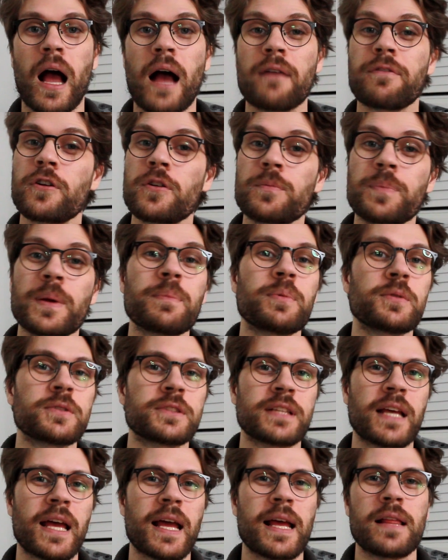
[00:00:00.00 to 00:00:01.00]
I've heard people
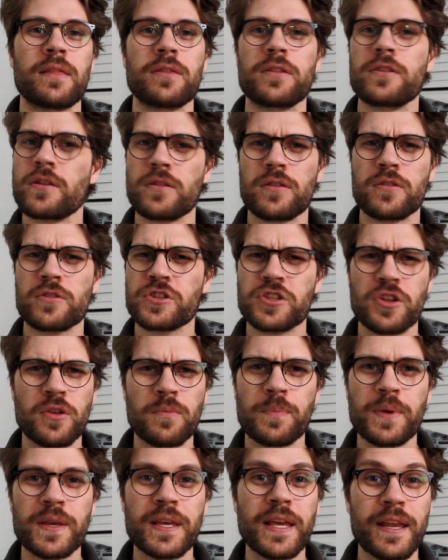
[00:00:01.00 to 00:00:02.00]
say that there shouldn't
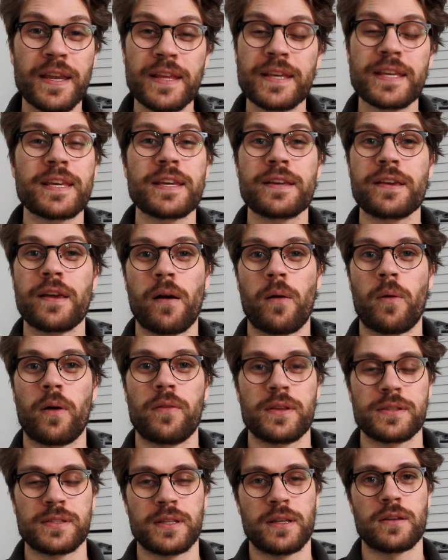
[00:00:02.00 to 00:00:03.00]
be any ego in
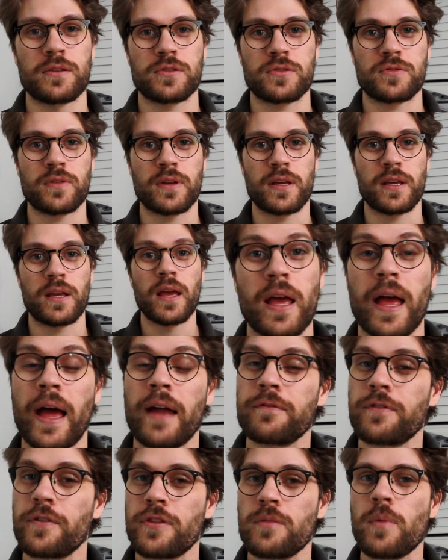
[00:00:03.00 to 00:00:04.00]
this industry, and
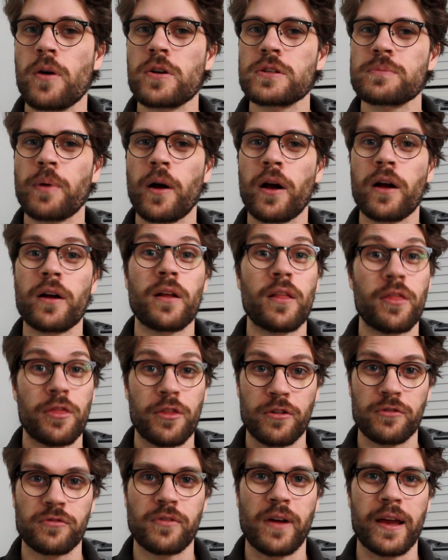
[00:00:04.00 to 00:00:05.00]
for the most part,
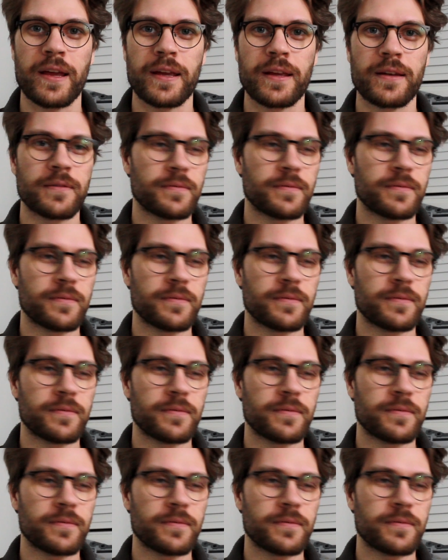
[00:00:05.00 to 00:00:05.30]
they're right.